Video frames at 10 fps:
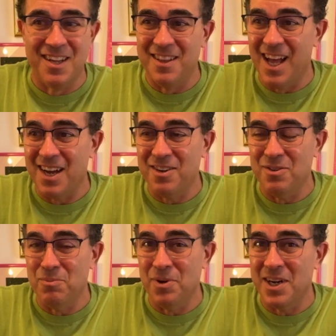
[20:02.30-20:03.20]
that
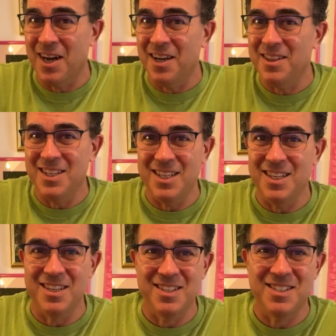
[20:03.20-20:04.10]
could bring on
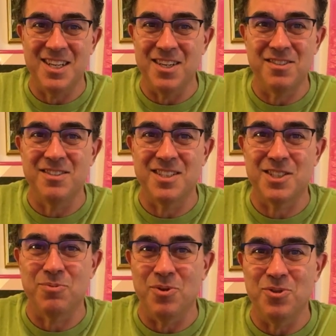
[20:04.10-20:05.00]
the station's
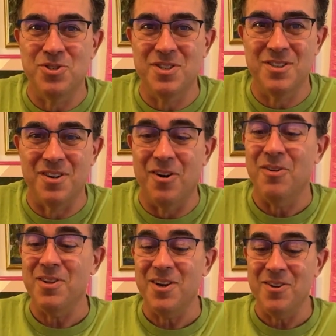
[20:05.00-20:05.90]
explosion
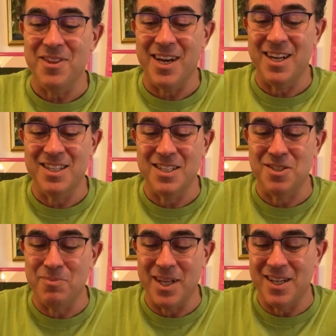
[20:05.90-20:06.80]
earlier than
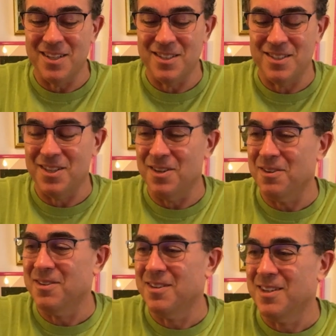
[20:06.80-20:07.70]
anticipated. So
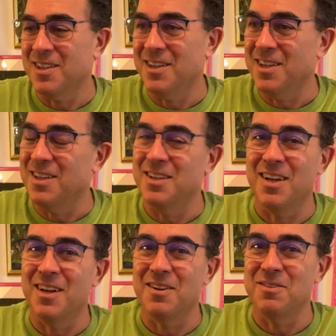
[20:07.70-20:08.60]

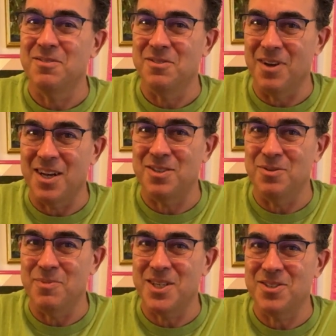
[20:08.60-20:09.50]
you got to
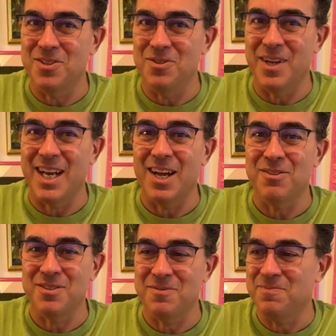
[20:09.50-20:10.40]
make sure you get out.
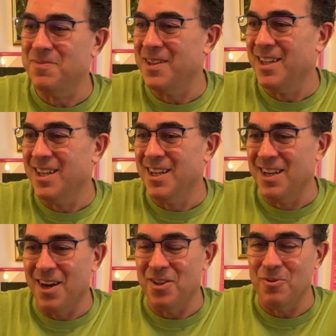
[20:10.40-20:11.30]

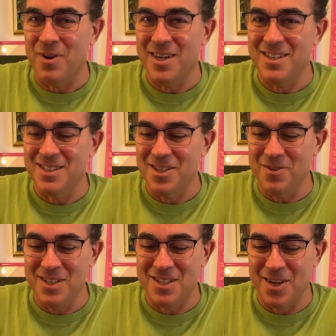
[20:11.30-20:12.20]
Otherwise, there
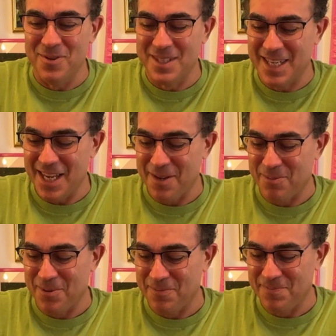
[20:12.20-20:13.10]
is no escape.
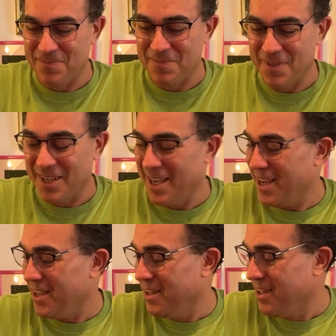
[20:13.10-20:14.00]

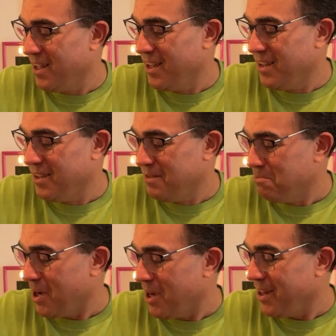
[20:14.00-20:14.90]
Okay,
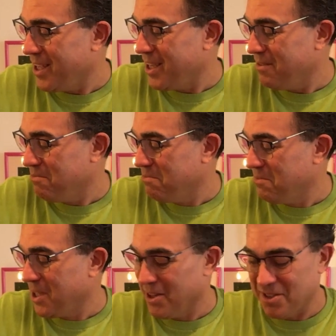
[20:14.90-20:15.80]
I like it.
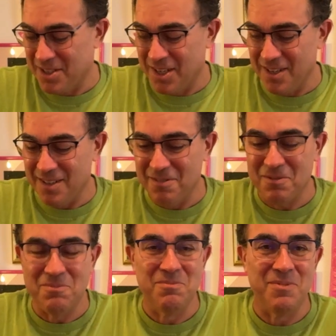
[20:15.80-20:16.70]
It looks good.
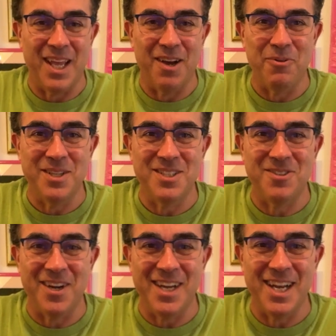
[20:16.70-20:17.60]
Can't wait to
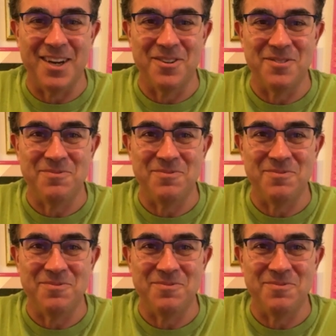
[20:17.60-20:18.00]
try it out.